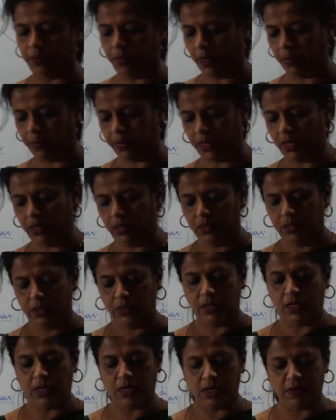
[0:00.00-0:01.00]
paper,
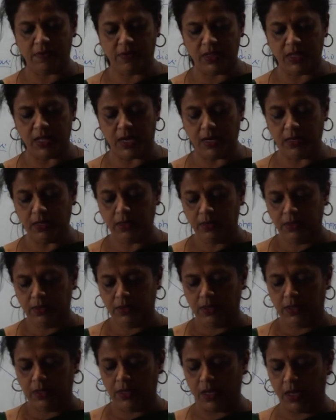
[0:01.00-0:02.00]
they are given that
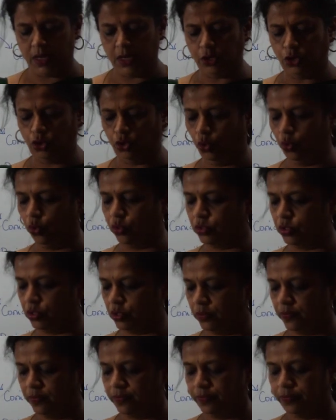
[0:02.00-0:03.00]
A shows
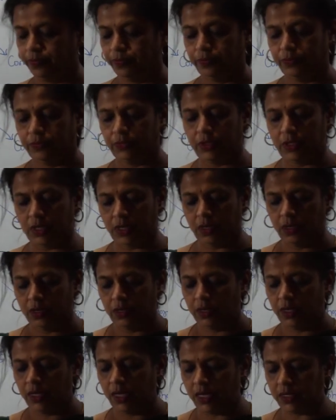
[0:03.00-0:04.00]
the
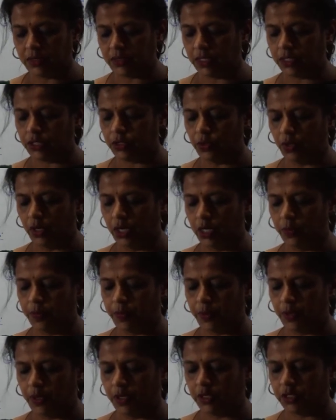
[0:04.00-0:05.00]
asexual
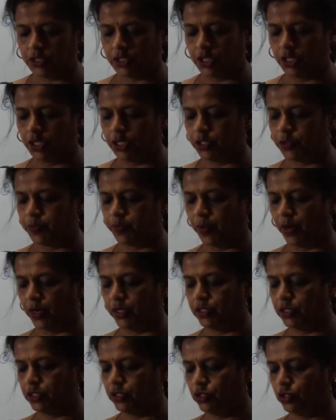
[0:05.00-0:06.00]
reproduction in
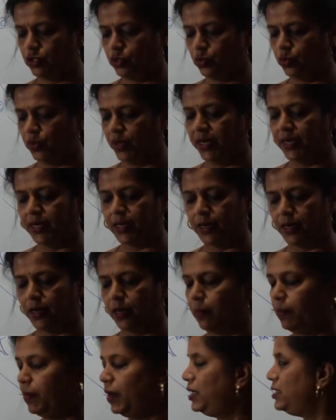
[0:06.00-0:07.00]
sponges through internal
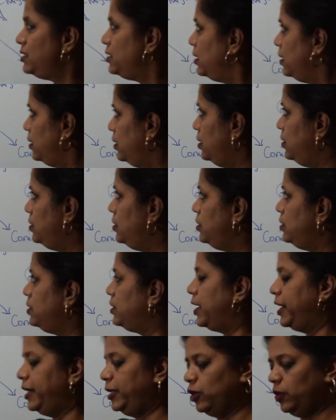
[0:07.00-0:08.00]
buds. This is the
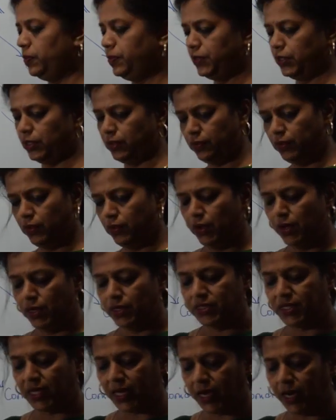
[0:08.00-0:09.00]
right option.
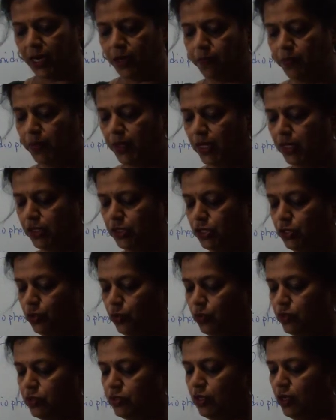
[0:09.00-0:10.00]
Second, B
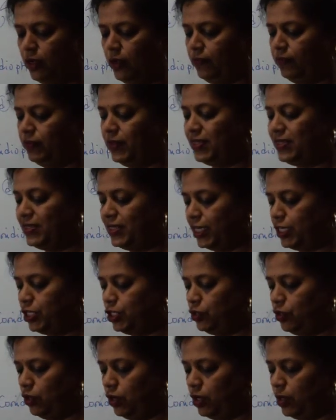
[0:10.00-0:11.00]
shows the
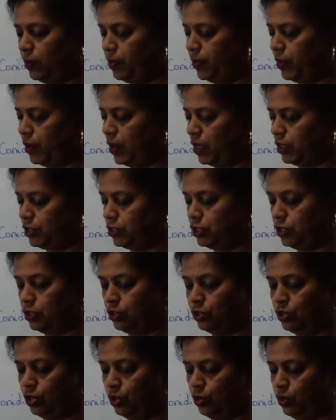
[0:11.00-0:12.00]
sexual reproduction
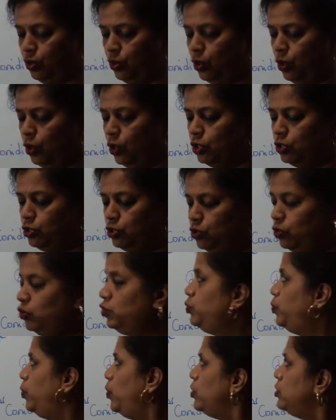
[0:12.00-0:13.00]
through
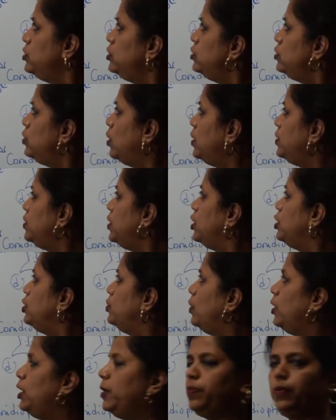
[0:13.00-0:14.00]
zoospores. This is not a
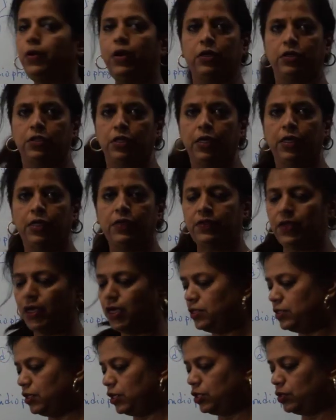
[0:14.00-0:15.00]
sexual reproduction, it is
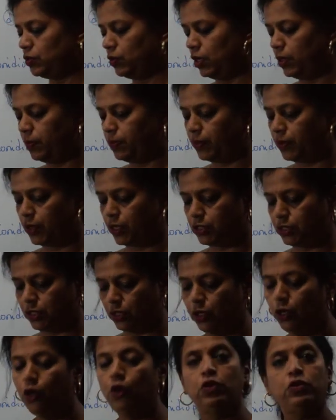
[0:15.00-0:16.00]
asexual reproduction.
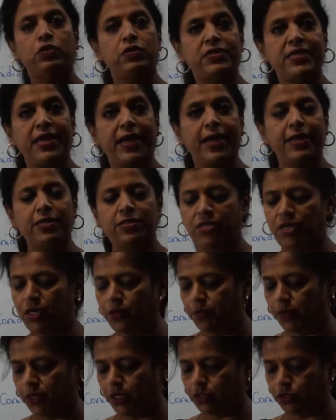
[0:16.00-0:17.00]
So second
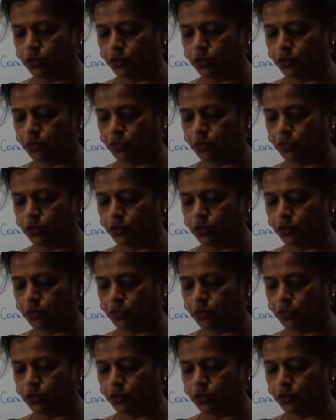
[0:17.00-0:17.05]
statement is